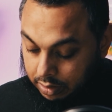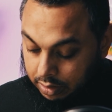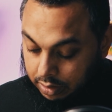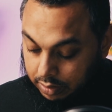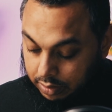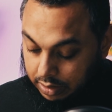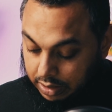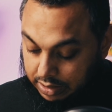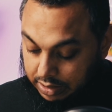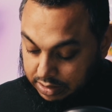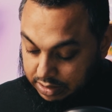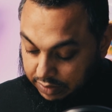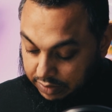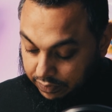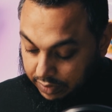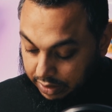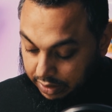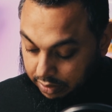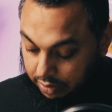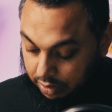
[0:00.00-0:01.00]
Let's see if
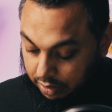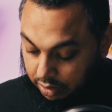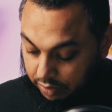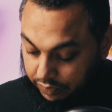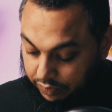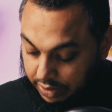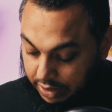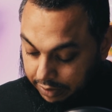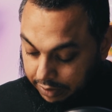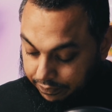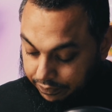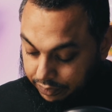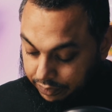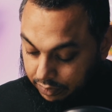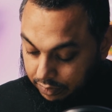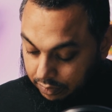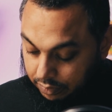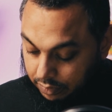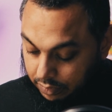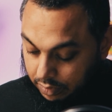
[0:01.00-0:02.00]
I can halve that.
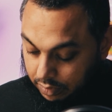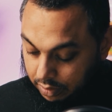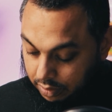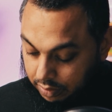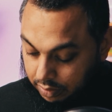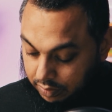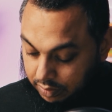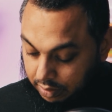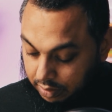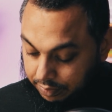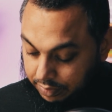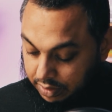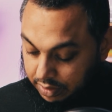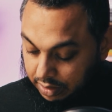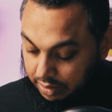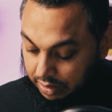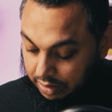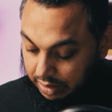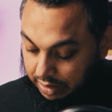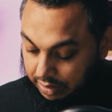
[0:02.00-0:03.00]

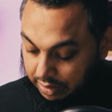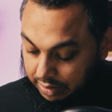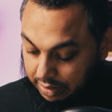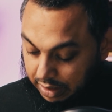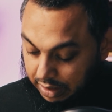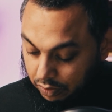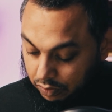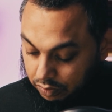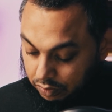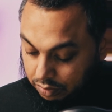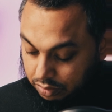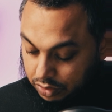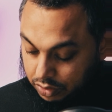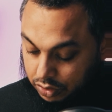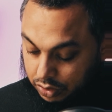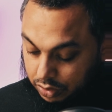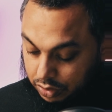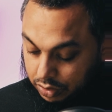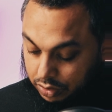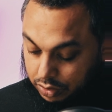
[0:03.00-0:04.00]
Something like that
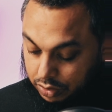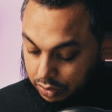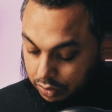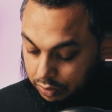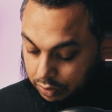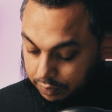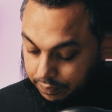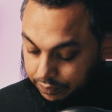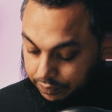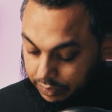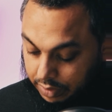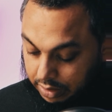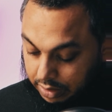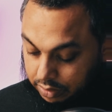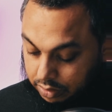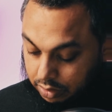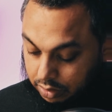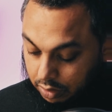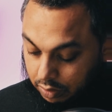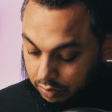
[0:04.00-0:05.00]
should do. And
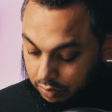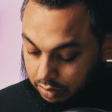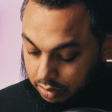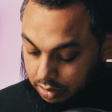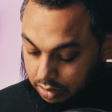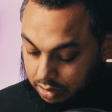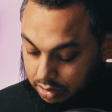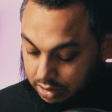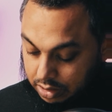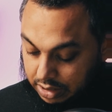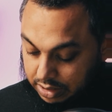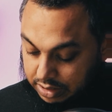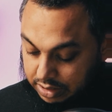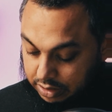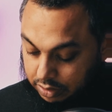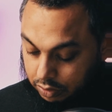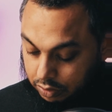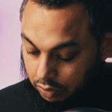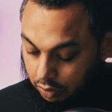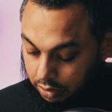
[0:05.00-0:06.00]
so this
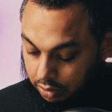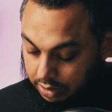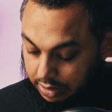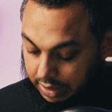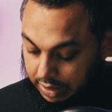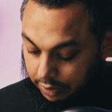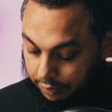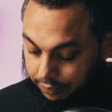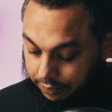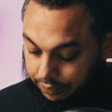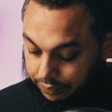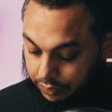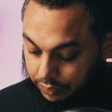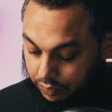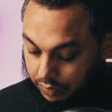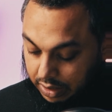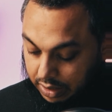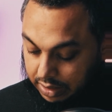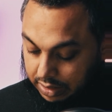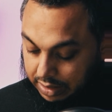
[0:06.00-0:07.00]
is gone now,
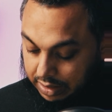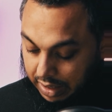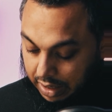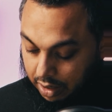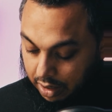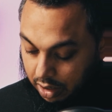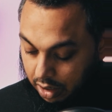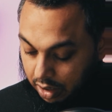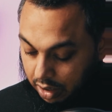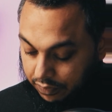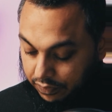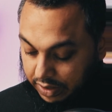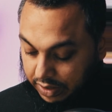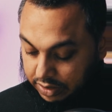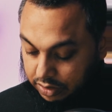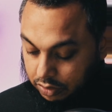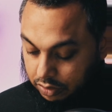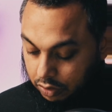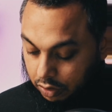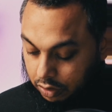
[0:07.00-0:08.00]
right? That half
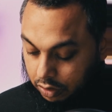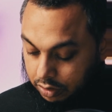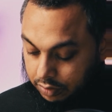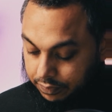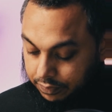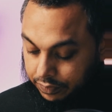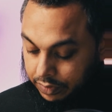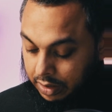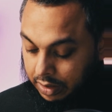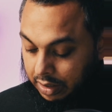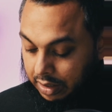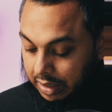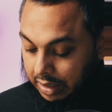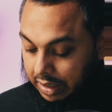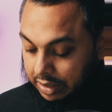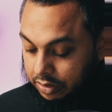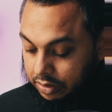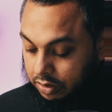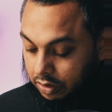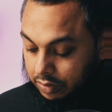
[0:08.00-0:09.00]
has gone.
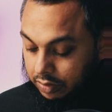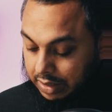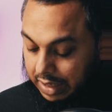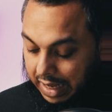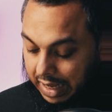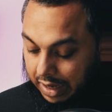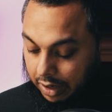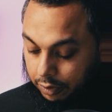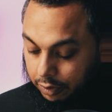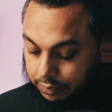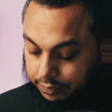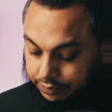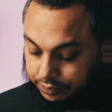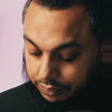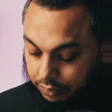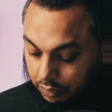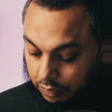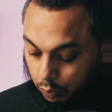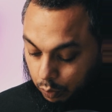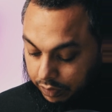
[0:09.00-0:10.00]
And so now
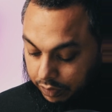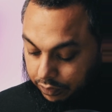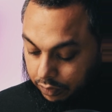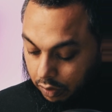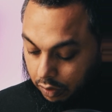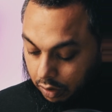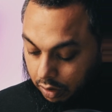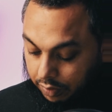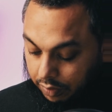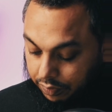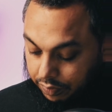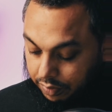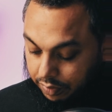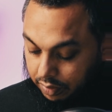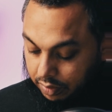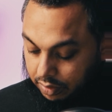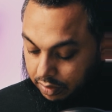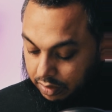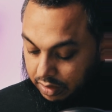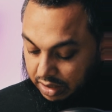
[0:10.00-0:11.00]
we've got
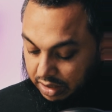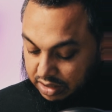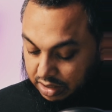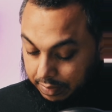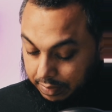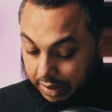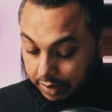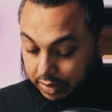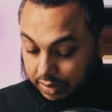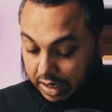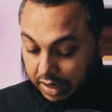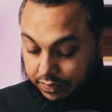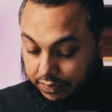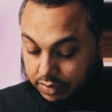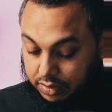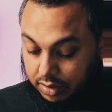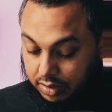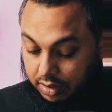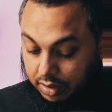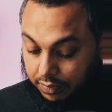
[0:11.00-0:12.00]
this amount
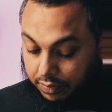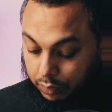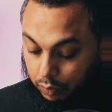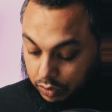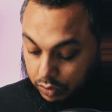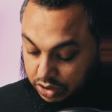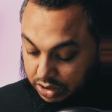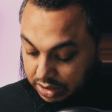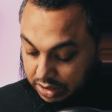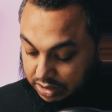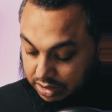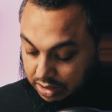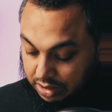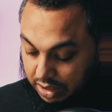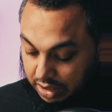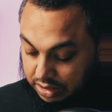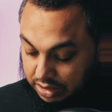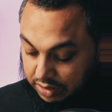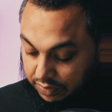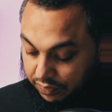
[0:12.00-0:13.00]
left, which is
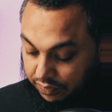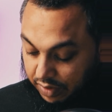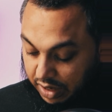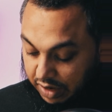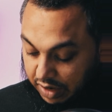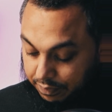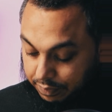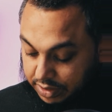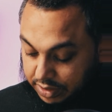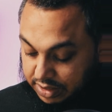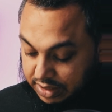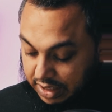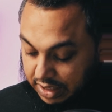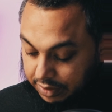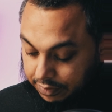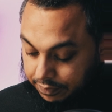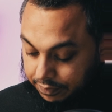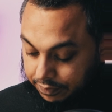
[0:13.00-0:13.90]
35%,